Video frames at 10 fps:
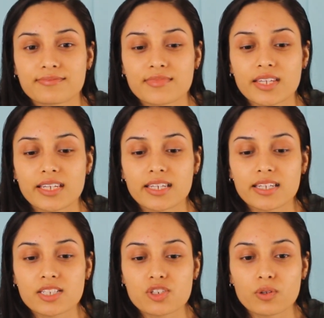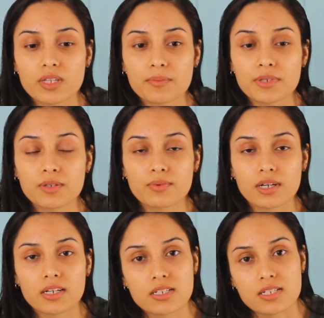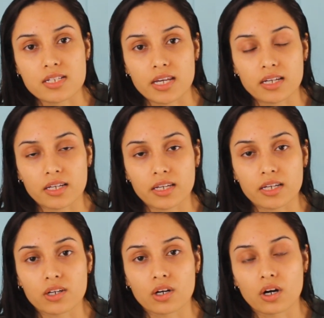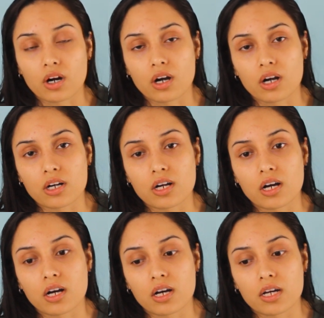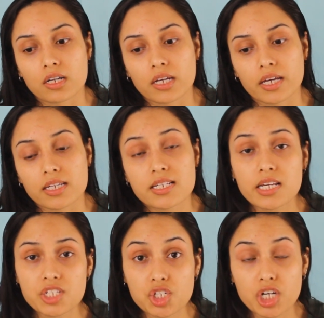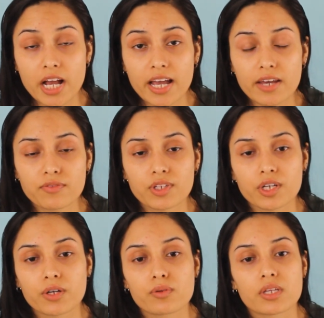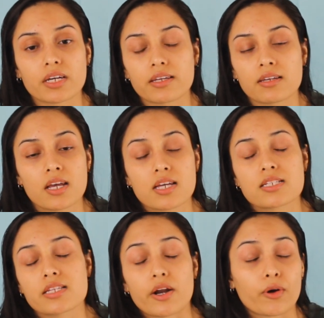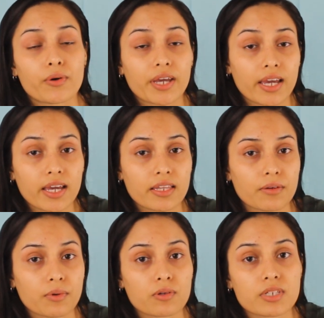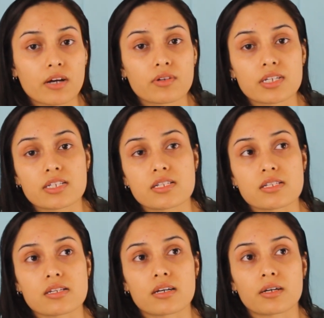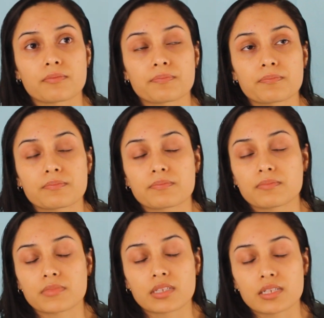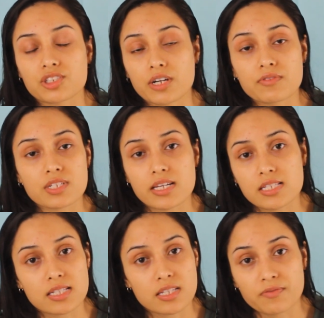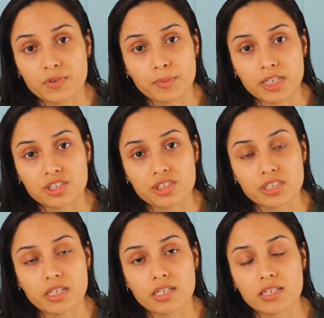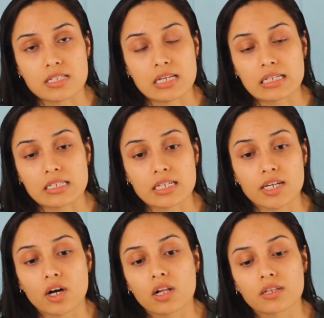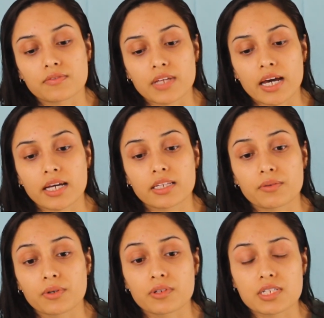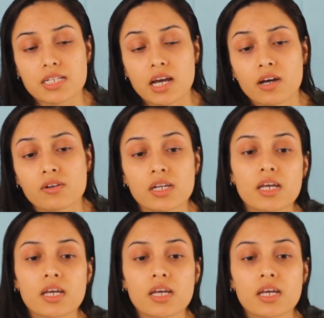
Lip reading: he told them he wanted to take a car on a test drive. You know, they said okay, they wrote down his driver's license information, his ID, all of that. They wrote it down,